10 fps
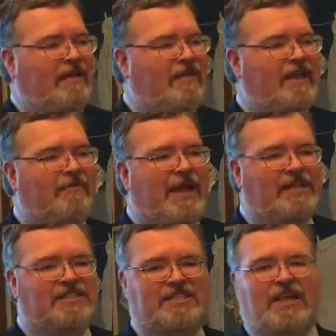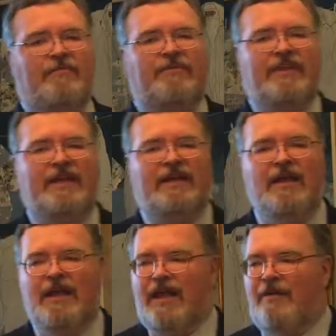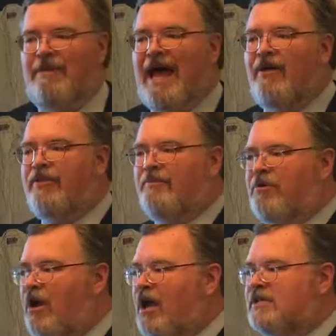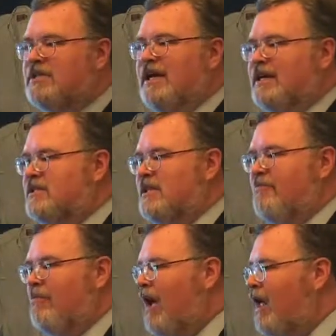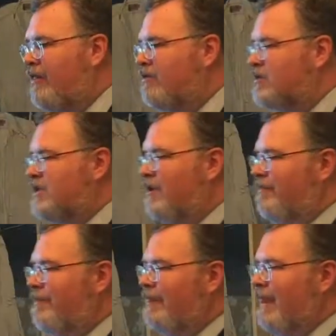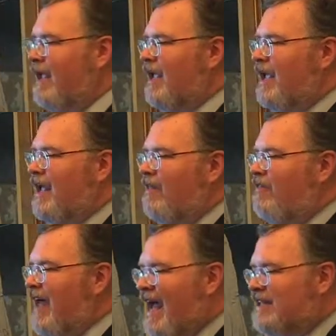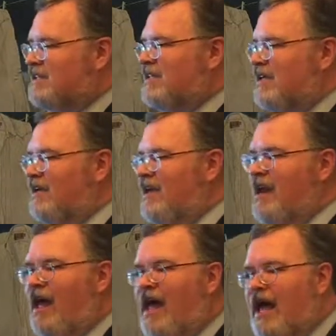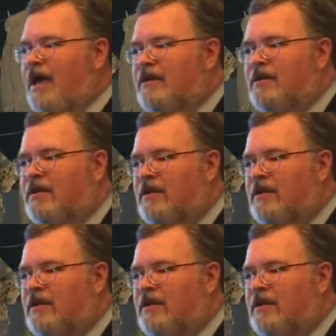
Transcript: think about something about the process that bothers them. That's not